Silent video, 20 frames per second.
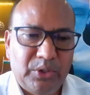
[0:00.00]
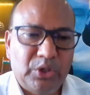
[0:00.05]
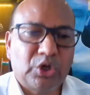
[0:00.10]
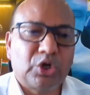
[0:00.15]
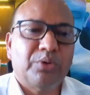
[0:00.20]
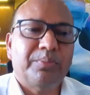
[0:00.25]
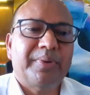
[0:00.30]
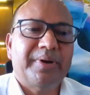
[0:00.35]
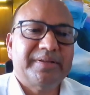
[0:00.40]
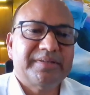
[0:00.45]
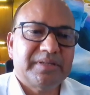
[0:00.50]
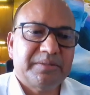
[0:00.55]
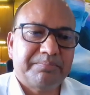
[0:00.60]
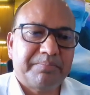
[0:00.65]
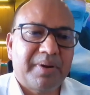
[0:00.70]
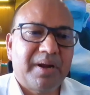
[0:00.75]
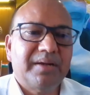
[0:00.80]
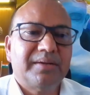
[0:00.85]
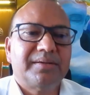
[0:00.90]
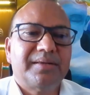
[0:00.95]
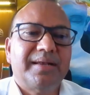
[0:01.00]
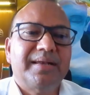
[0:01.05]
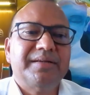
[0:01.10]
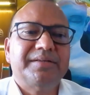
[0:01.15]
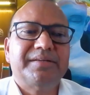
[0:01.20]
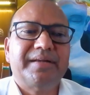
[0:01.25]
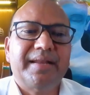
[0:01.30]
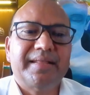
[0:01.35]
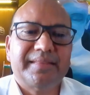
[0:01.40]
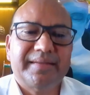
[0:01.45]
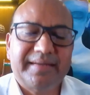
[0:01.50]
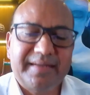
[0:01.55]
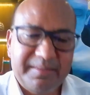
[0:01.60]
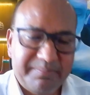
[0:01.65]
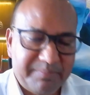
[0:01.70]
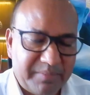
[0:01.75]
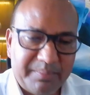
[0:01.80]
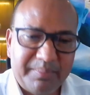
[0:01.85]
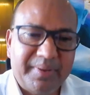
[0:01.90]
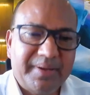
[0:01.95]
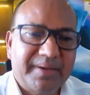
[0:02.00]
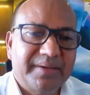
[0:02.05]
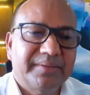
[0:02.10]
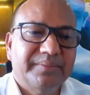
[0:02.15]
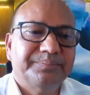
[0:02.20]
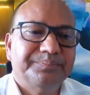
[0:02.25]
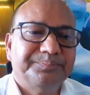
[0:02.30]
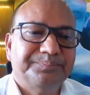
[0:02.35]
documentation part and training the team member.